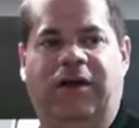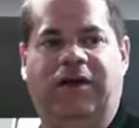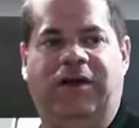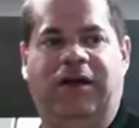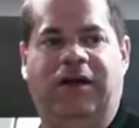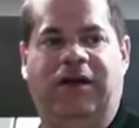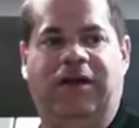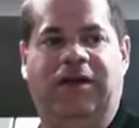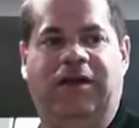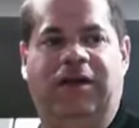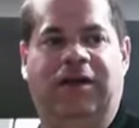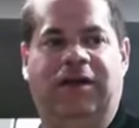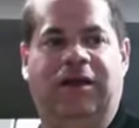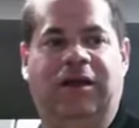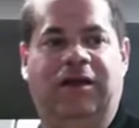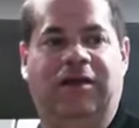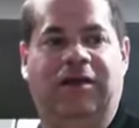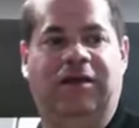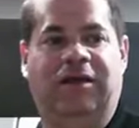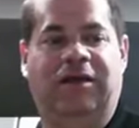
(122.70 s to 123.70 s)
intake
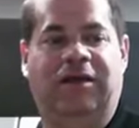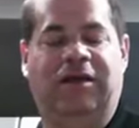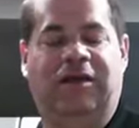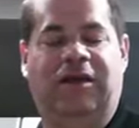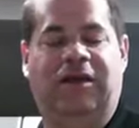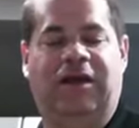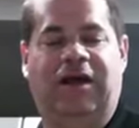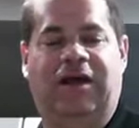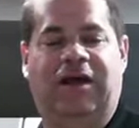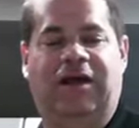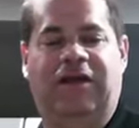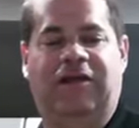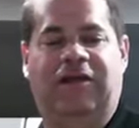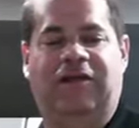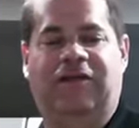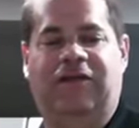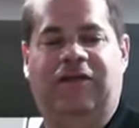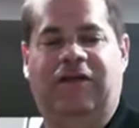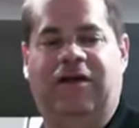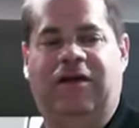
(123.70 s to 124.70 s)
today. That that
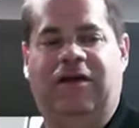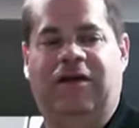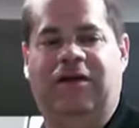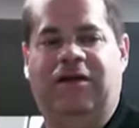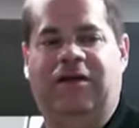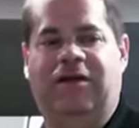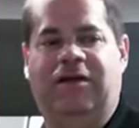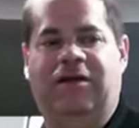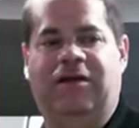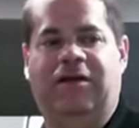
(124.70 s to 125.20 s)
is uh,